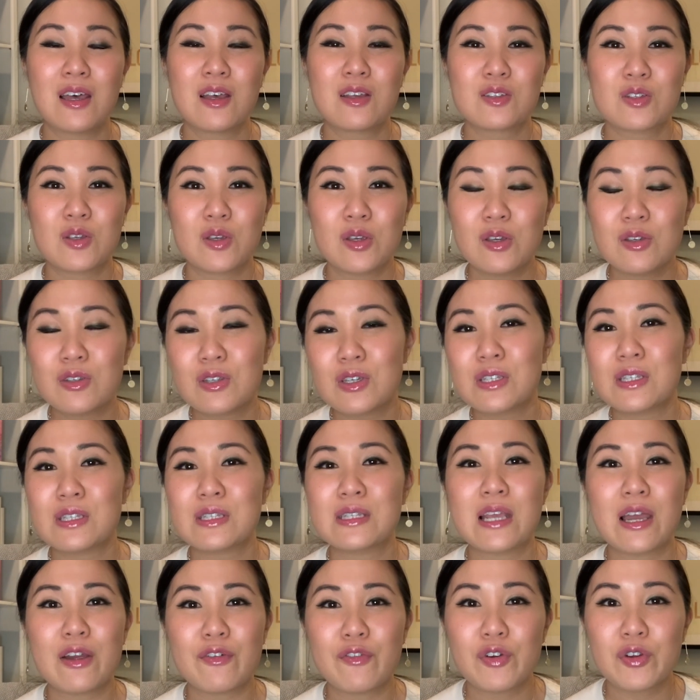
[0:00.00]
So you just
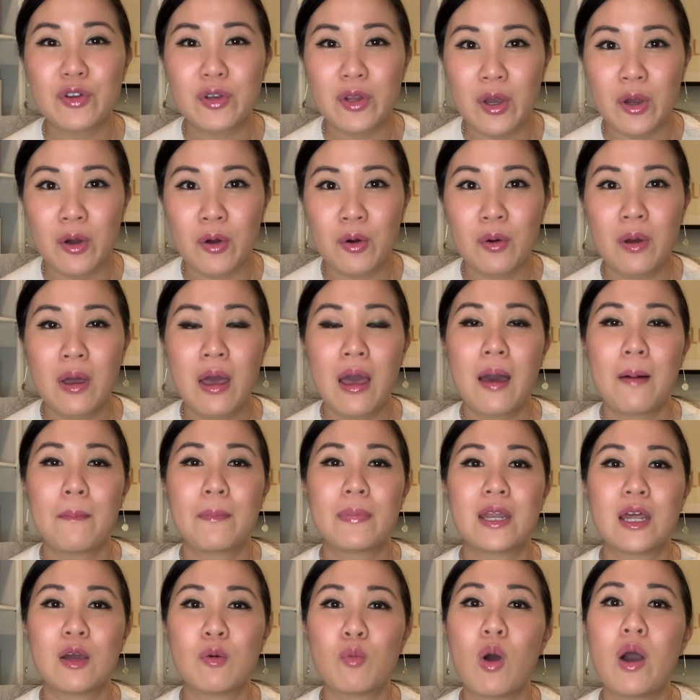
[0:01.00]
never know.
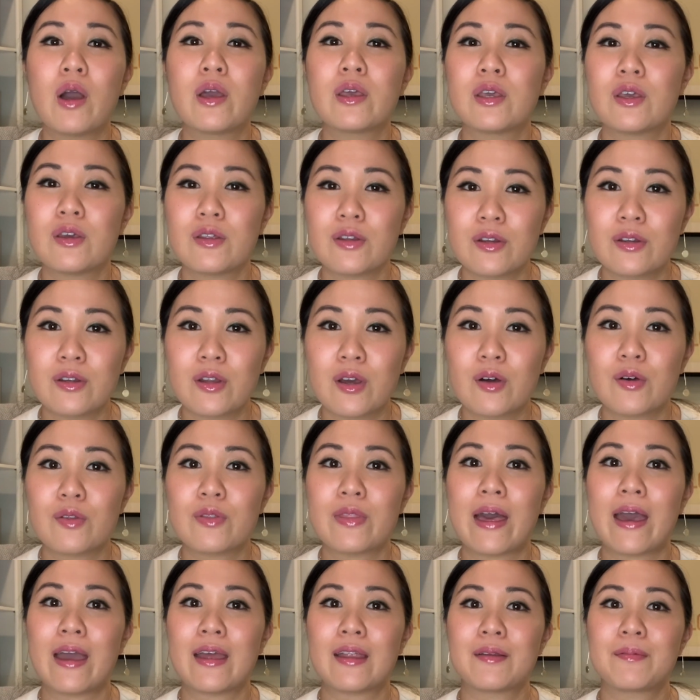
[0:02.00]
But I want you to know
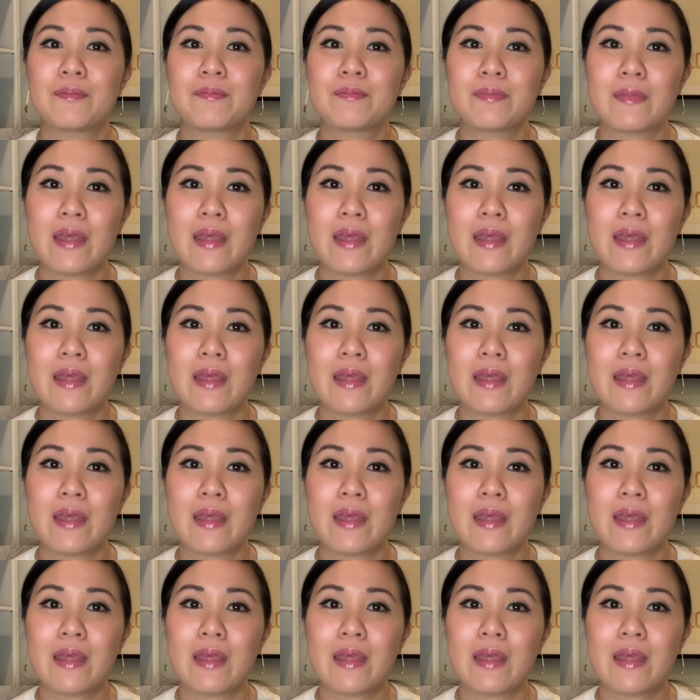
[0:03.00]
that